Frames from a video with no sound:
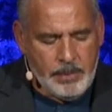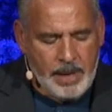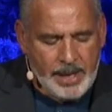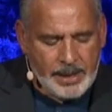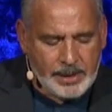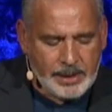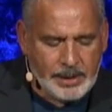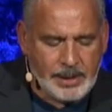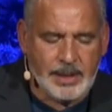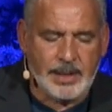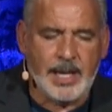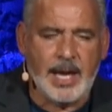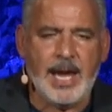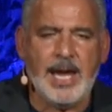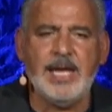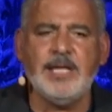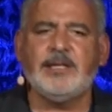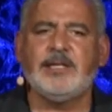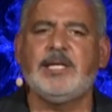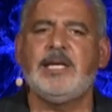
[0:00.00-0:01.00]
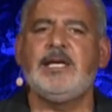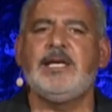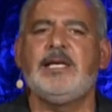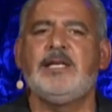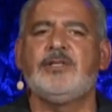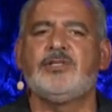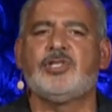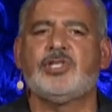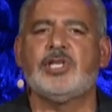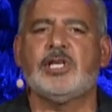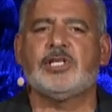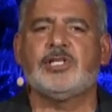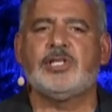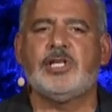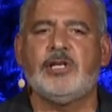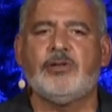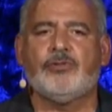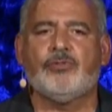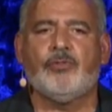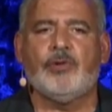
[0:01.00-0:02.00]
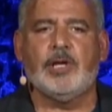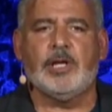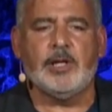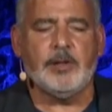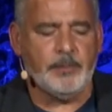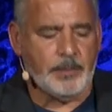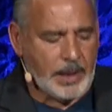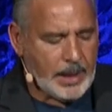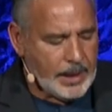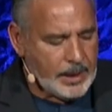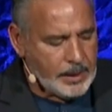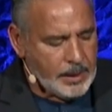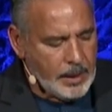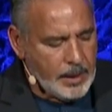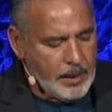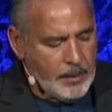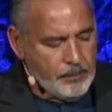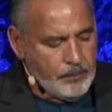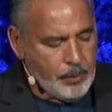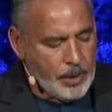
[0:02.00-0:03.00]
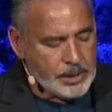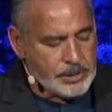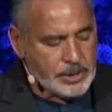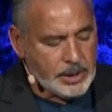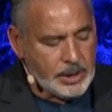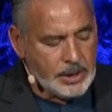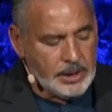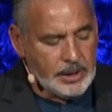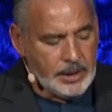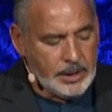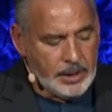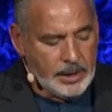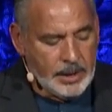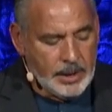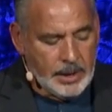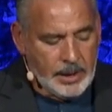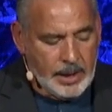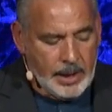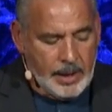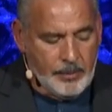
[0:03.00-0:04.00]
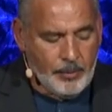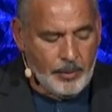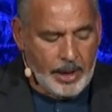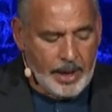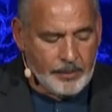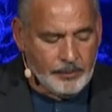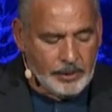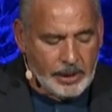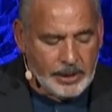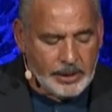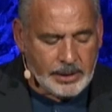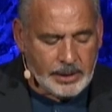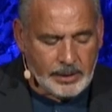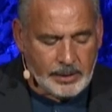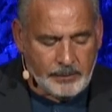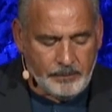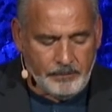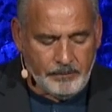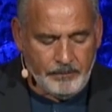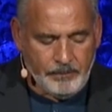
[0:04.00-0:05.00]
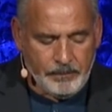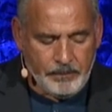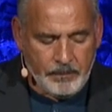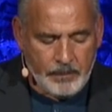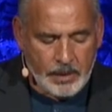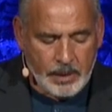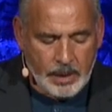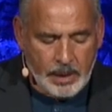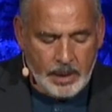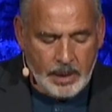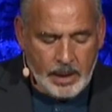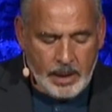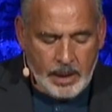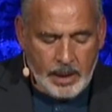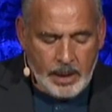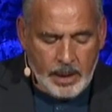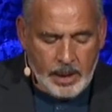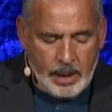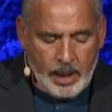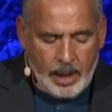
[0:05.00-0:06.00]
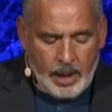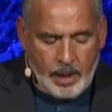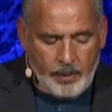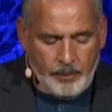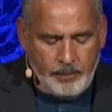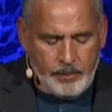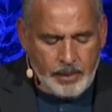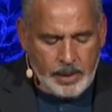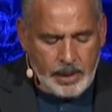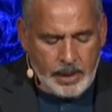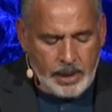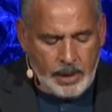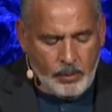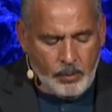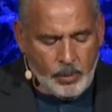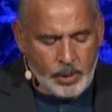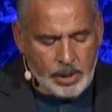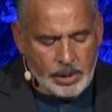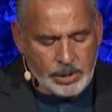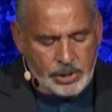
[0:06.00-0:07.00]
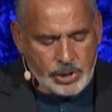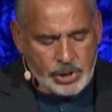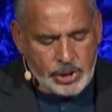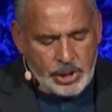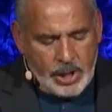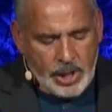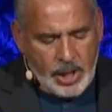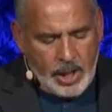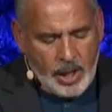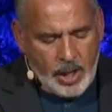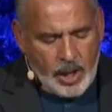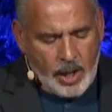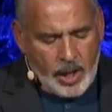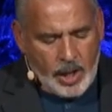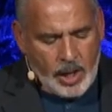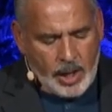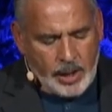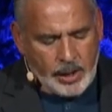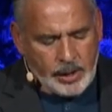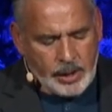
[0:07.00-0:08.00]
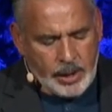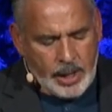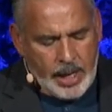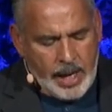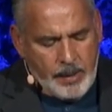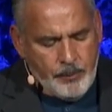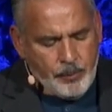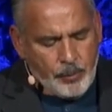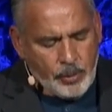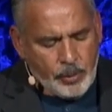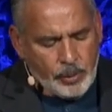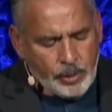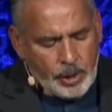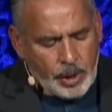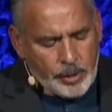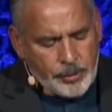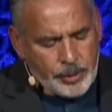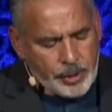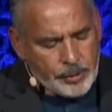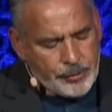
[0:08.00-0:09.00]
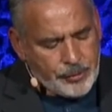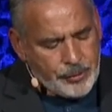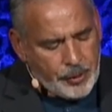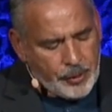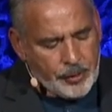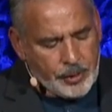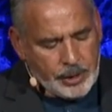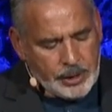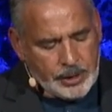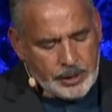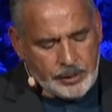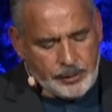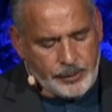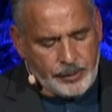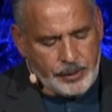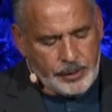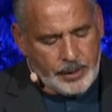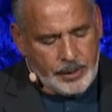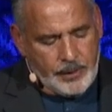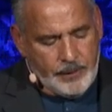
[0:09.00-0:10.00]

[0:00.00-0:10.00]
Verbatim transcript: back in 1863 by President Abraham Lincoln. Um, it was on April the 30th,